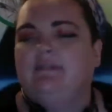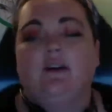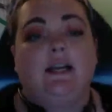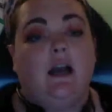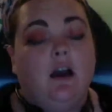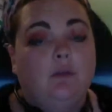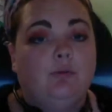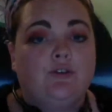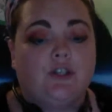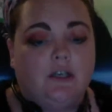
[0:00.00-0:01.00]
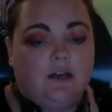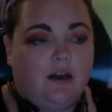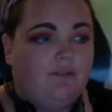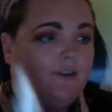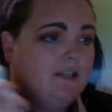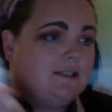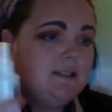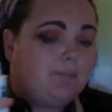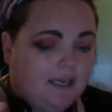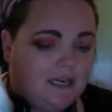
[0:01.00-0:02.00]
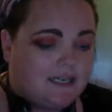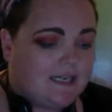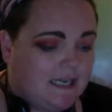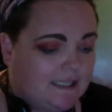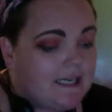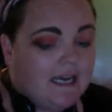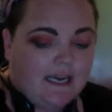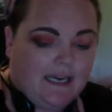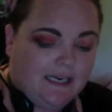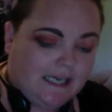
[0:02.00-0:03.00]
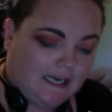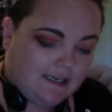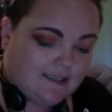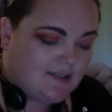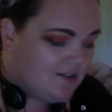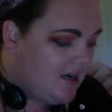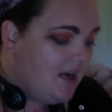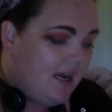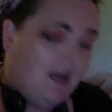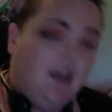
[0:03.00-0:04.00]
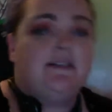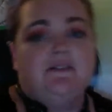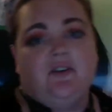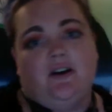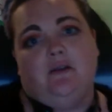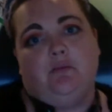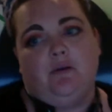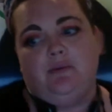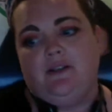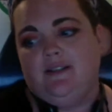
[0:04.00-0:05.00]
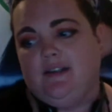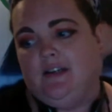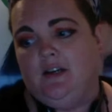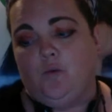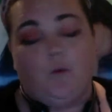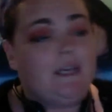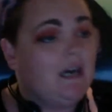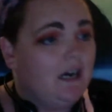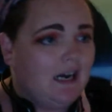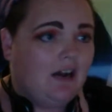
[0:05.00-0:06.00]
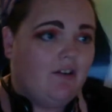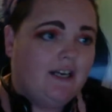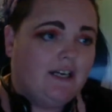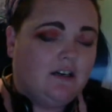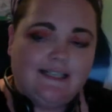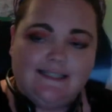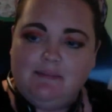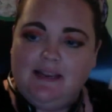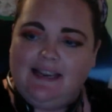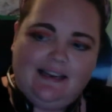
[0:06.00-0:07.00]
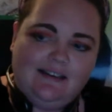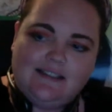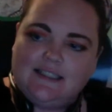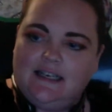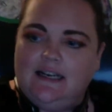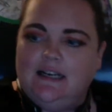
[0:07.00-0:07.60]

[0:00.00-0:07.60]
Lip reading: if I can't push it enough, it's the PDT. It has antiviral properties in it. We are in high demand.